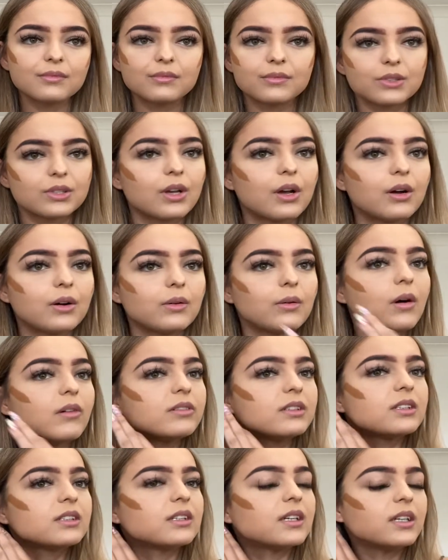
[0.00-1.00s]
So
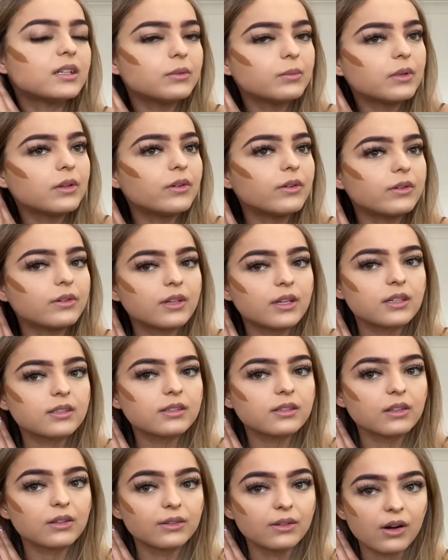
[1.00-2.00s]
obviously with all
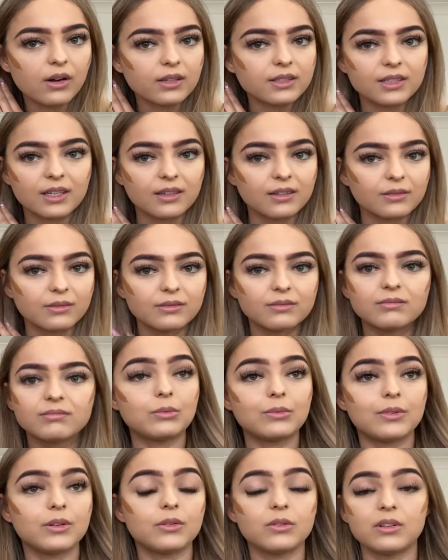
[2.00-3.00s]
this lockdown,
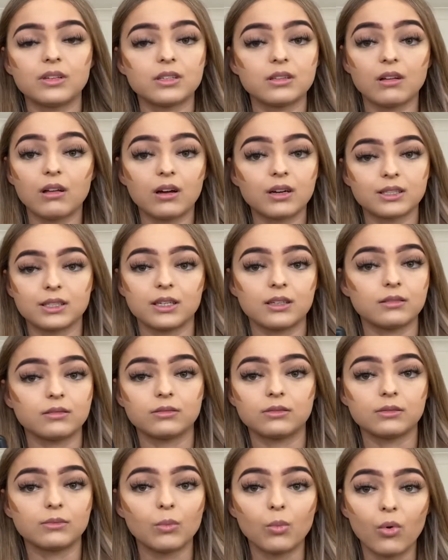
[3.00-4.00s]
with all this
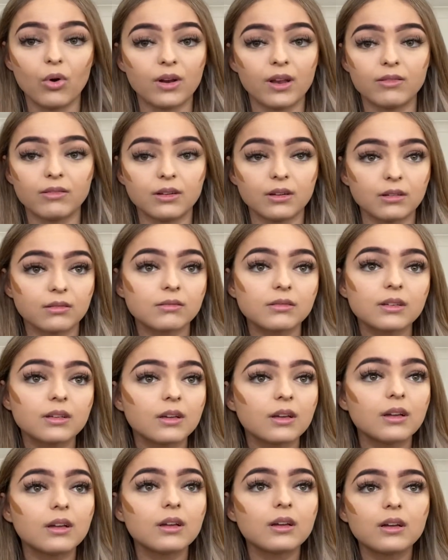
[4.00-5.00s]
lockdown whatever
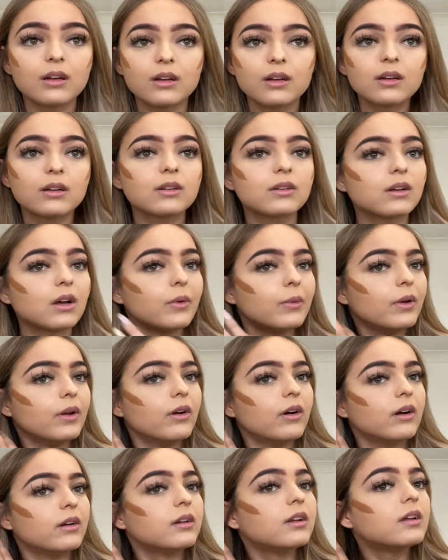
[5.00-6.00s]
going
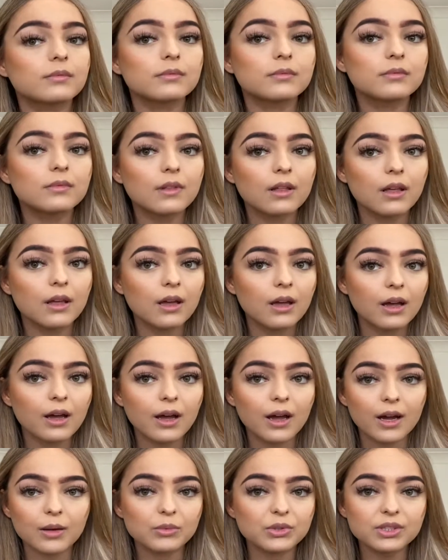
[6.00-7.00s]
on,
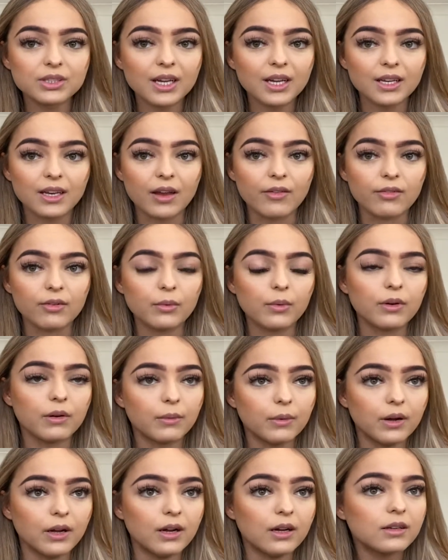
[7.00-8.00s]
I'm just getting everyone at
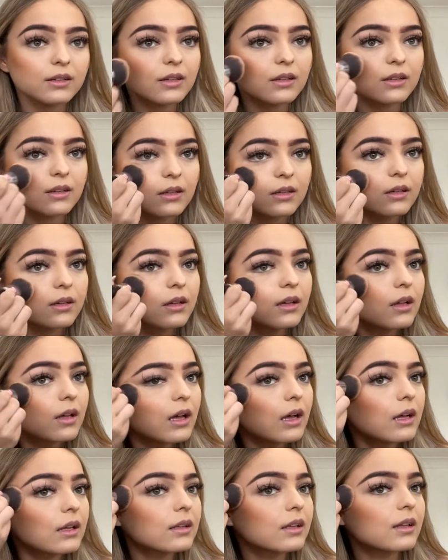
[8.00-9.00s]
work
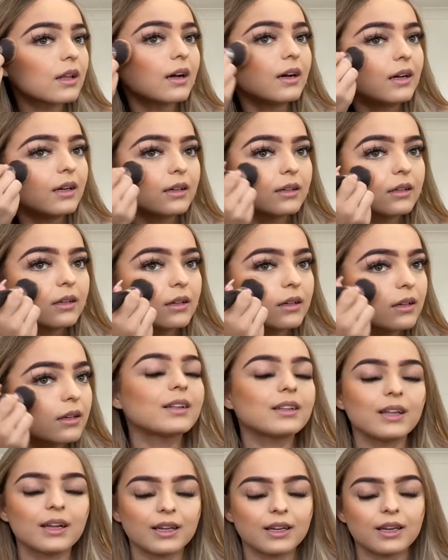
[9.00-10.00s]
like
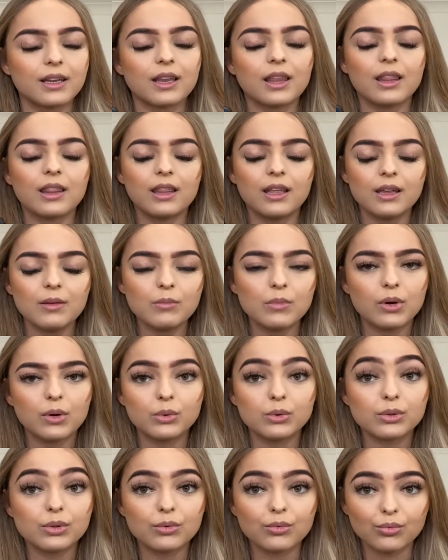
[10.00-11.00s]
like the
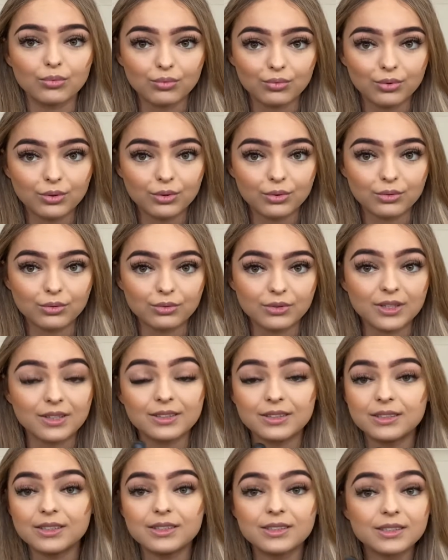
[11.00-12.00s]
most rude
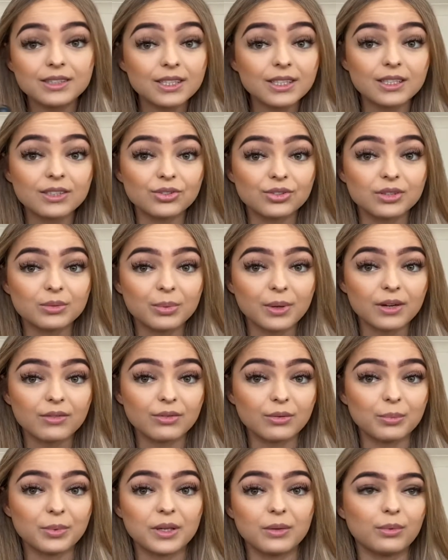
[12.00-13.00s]
and
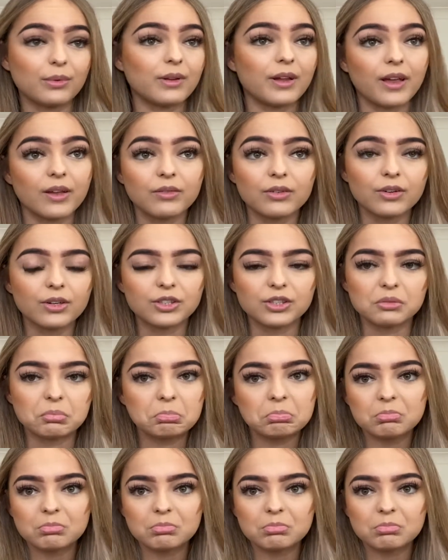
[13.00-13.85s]
disrespectful people ever are just